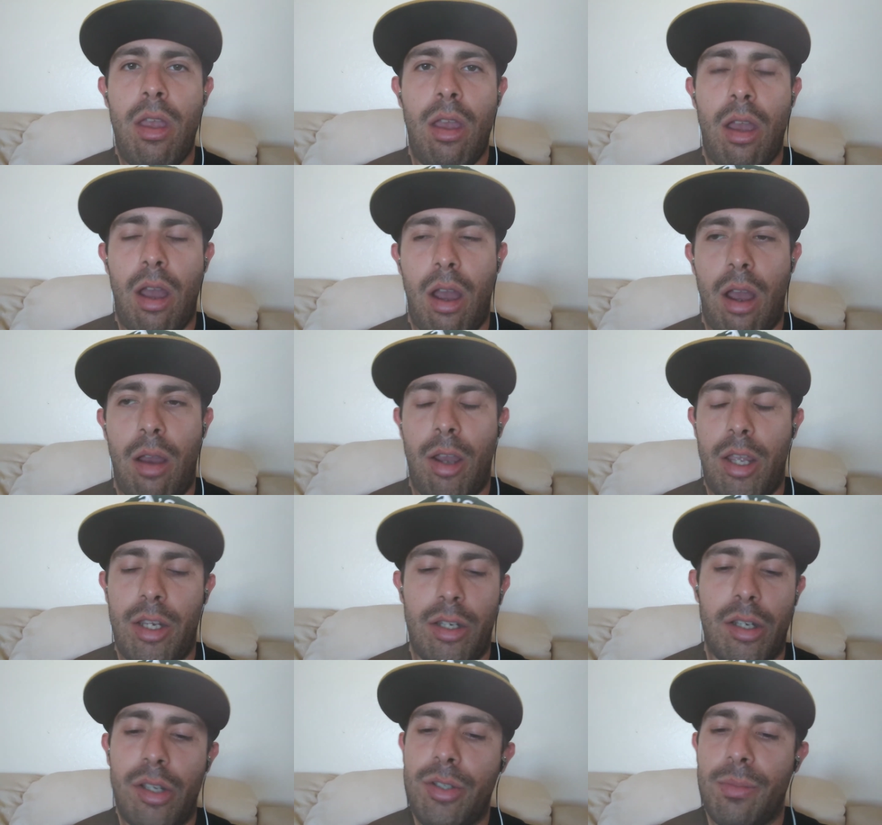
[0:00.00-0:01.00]
Uh, it
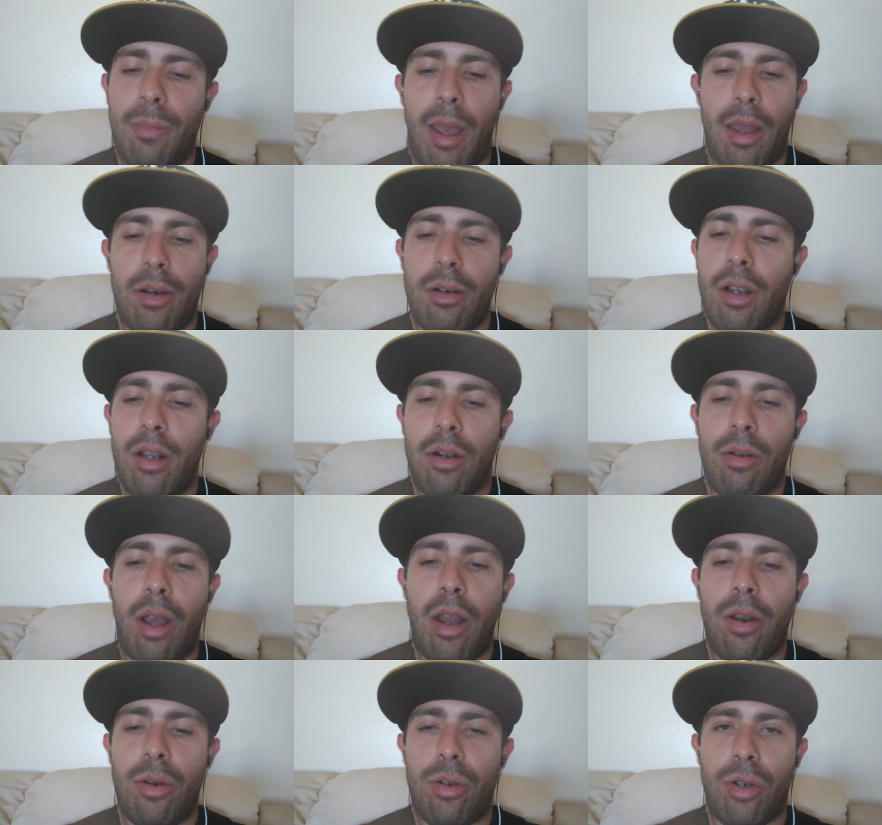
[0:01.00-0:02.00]
doesn't matter. I don't. I
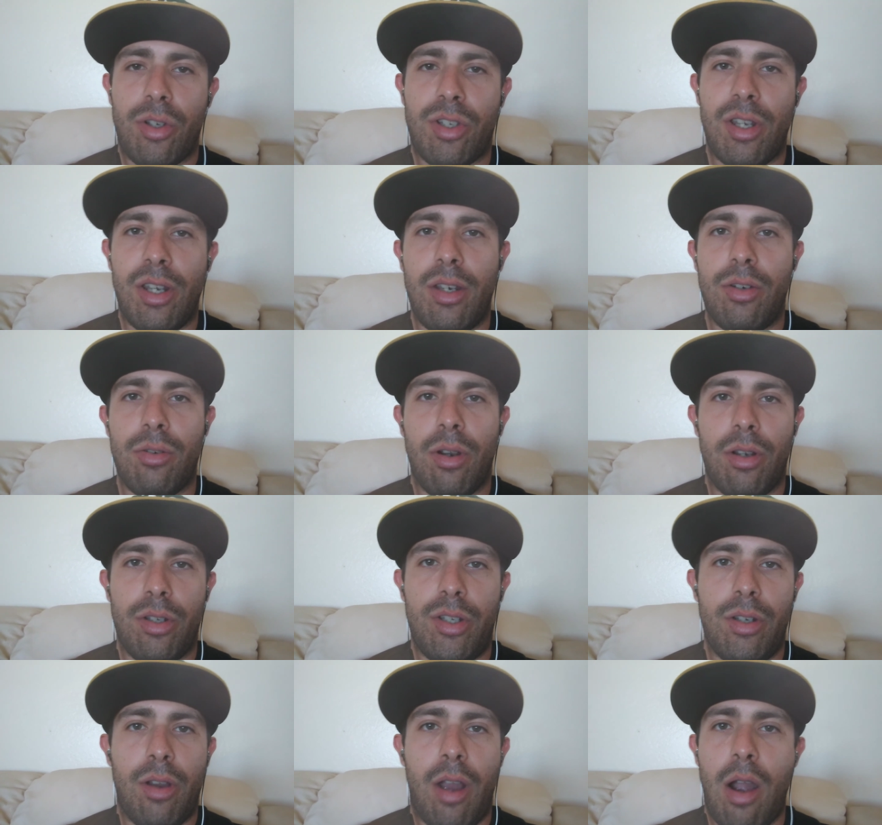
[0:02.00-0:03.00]
don't trust any drugs.
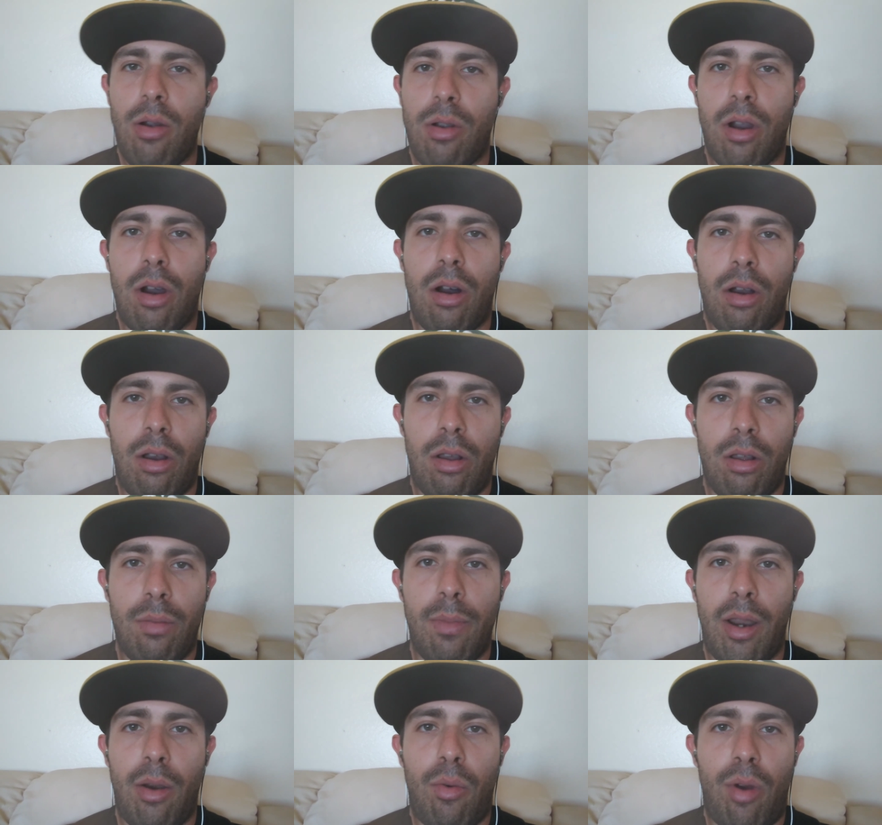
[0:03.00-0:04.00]
You know, alcohol,
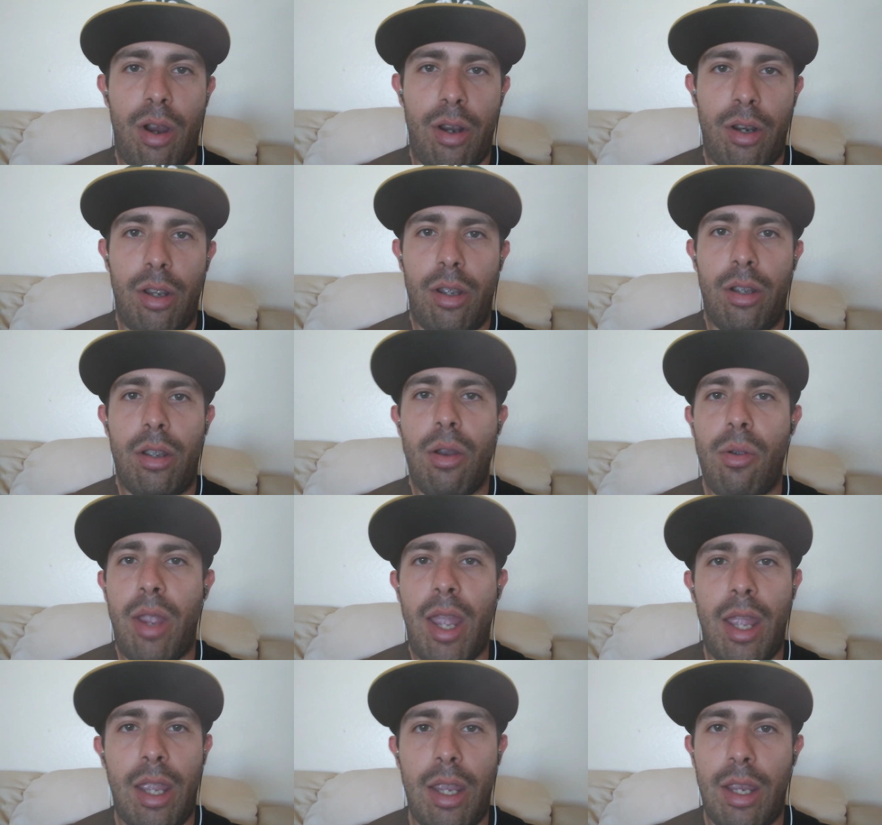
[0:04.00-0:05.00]
marijuana,
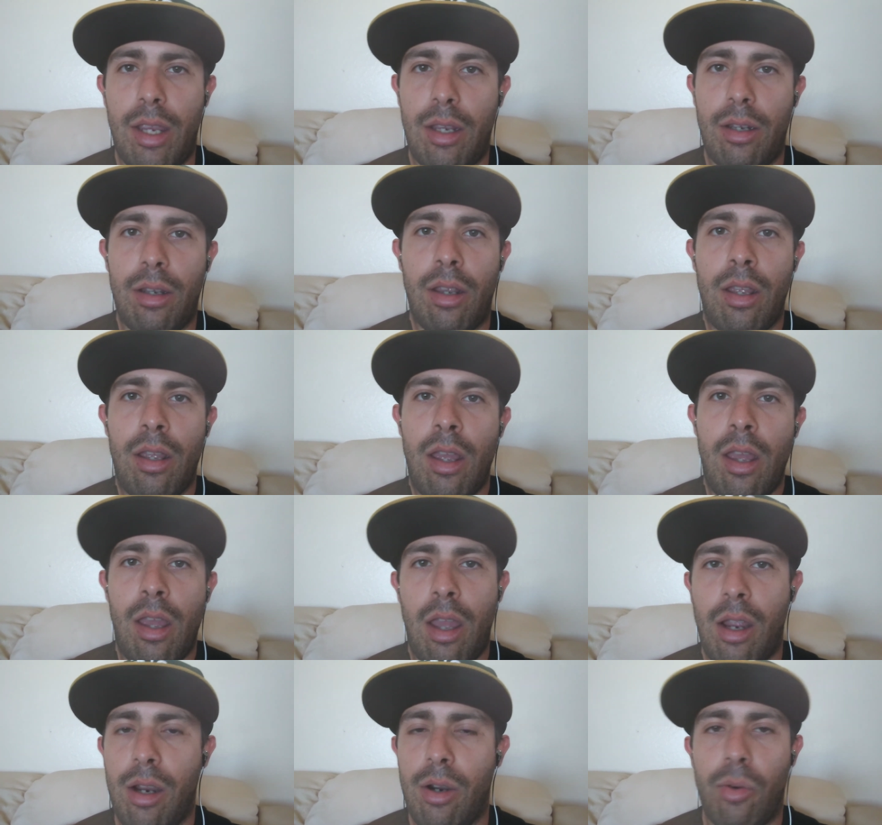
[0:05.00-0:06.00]
cocaine,
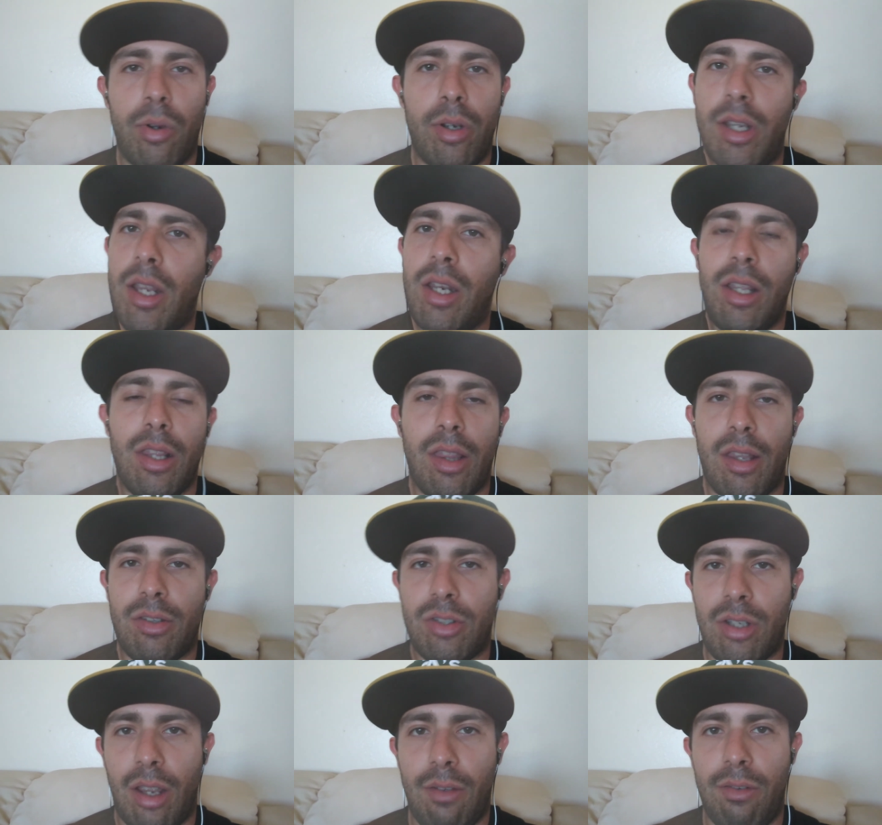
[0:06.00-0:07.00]
heroin, any of that
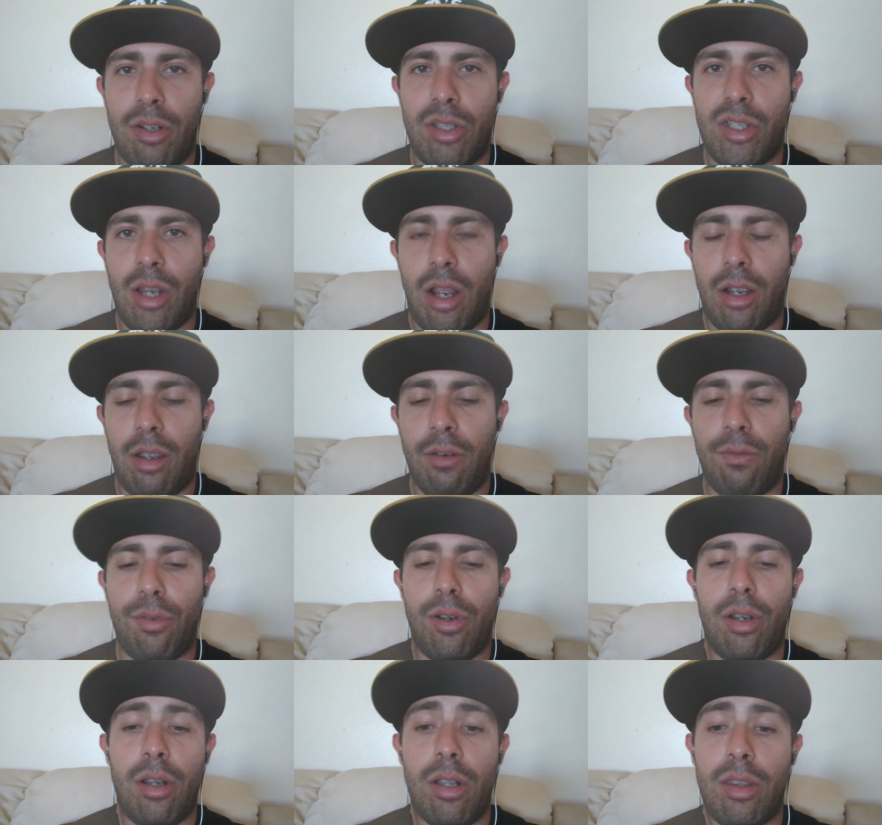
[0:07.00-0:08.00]
stuff. It's not good for
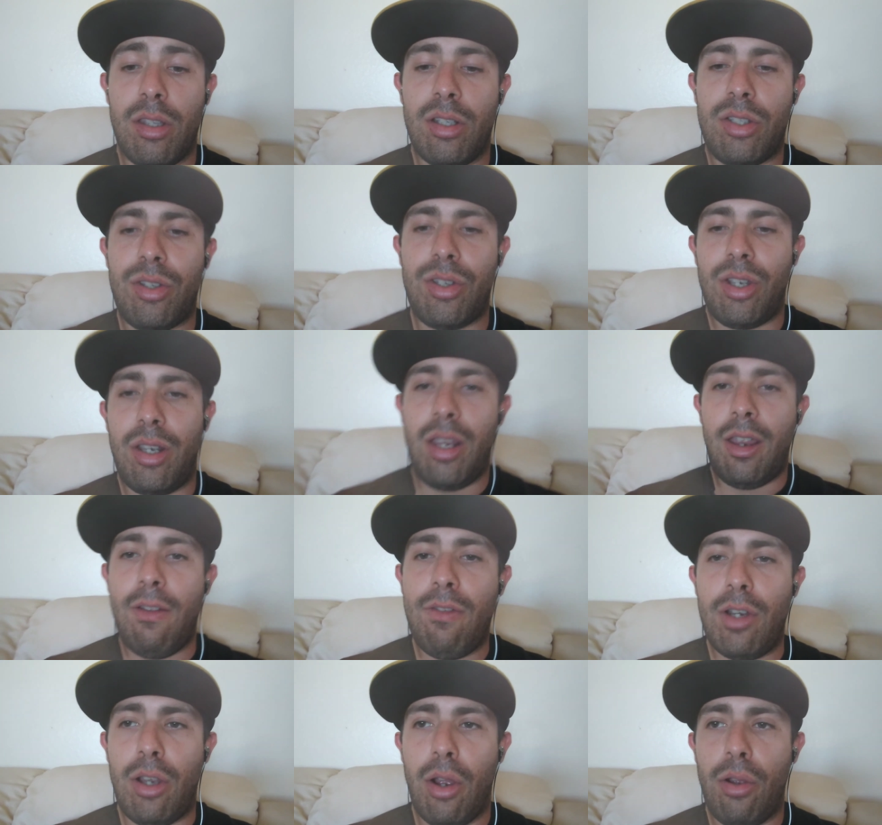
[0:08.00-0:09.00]
you. And this
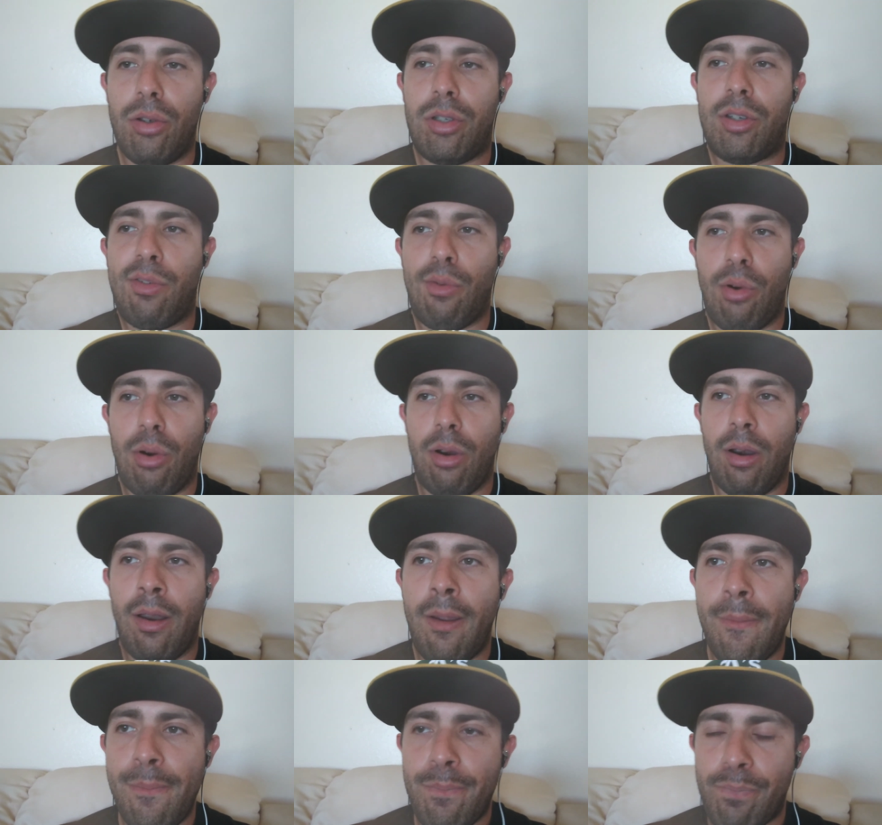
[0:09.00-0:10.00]
even goes for
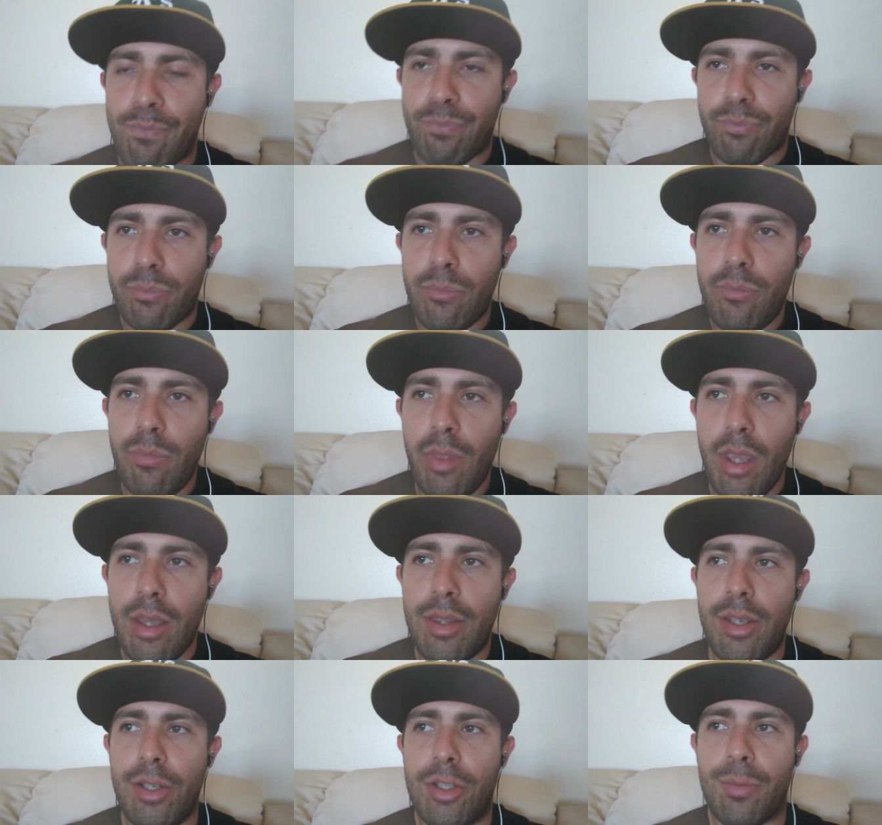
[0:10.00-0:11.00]

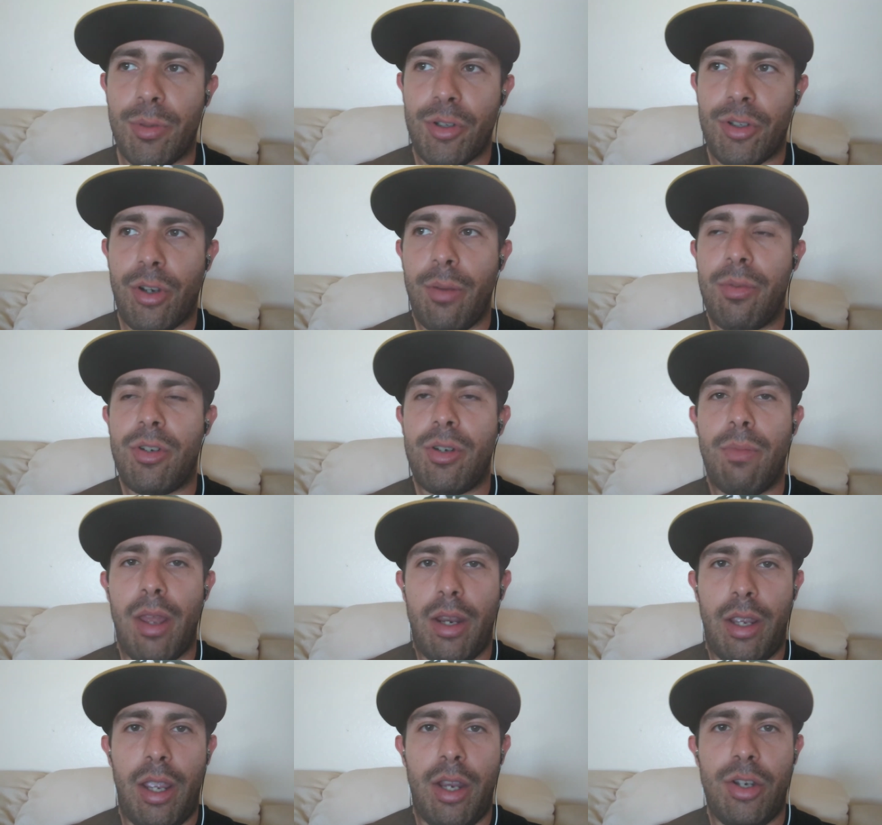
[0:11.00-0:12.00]
these prescription
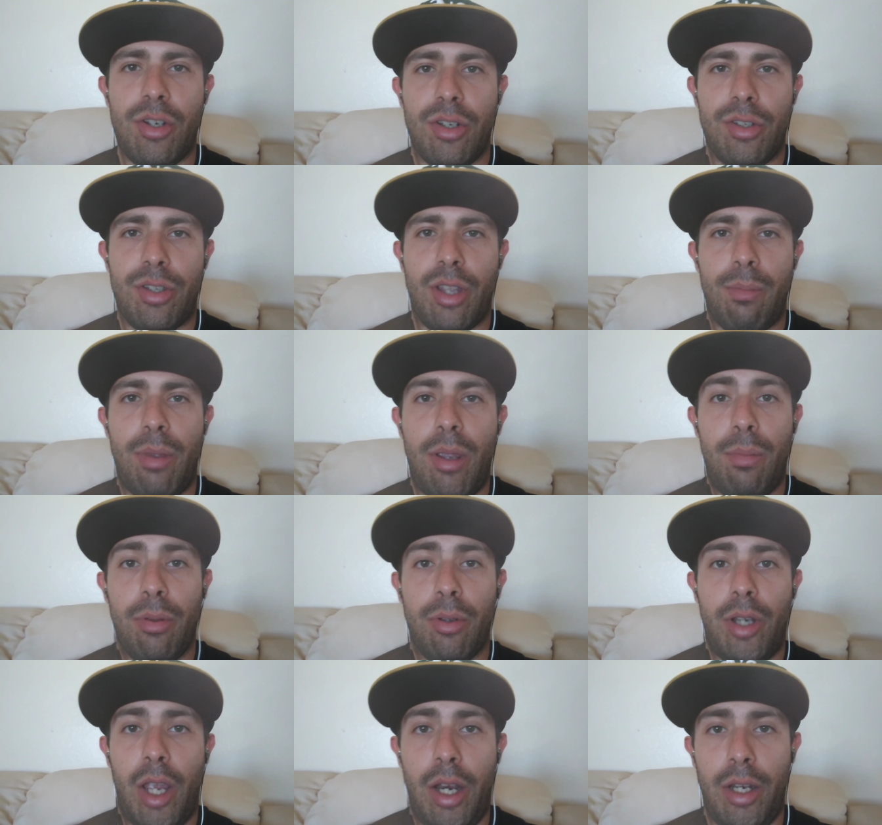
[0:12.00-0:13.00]
medications that people are getting.